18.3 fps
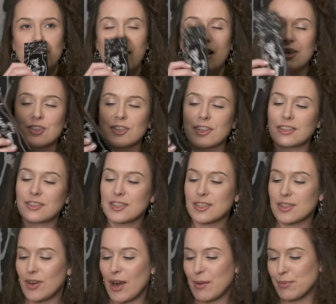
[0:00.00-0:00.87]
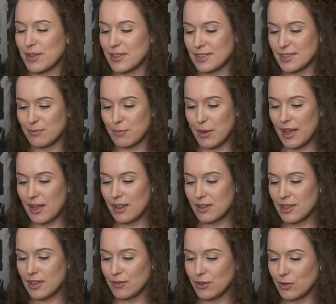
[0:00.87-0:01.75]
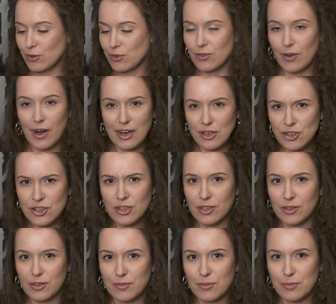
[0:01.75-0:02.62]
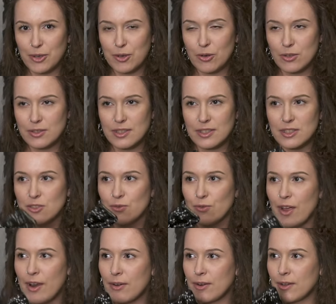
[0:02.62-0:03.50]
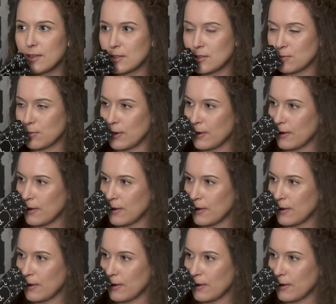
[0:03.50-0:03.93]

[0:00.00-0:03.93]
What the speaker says: I just can't describe this smell even on Russian because it's very it's